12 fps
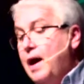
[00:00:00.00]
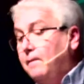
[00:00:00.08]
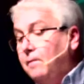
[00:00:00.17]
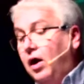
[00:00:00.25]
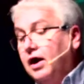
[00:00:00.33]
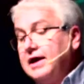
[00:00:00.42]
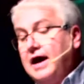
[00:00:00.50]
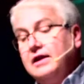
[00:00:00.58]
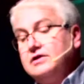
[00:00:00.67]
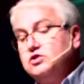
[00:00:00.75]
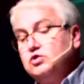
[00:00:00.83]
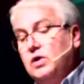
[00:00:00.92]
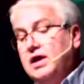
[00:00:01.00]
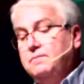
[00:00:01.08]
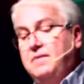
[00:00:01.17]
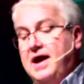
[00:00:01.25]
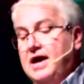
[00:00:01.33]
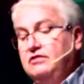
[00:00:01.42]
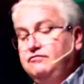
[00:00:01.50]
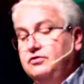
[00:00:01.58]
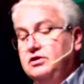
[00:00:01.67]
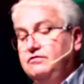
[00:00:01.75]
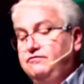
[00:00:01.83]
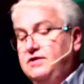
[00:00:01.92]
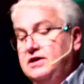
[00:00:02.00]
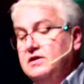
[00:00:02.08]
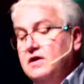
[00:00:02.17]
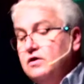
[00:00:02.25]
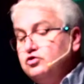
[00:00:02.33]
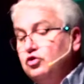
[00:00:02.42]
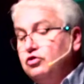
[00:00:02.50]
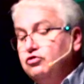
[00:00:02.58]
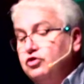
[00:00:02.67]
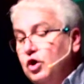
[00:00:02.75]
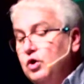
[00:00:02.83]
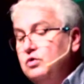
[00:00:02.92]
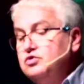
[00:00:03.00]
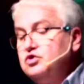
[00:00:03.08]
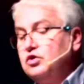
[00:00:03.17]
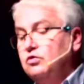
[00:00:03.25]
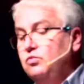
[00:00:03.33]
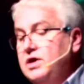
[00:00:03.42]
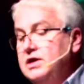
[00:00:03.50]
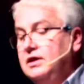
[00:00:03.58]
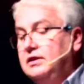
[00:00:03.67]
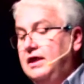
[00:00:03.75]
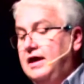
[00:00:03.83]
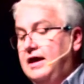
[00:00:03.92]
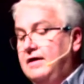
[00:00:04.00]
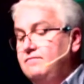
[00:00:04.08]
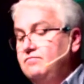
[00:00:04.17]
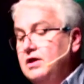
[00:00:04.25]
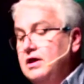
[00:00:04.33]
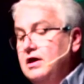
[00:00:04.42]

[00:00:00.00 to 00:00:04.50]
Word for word: Mark out a straight path for your feet so that those who are weak and lame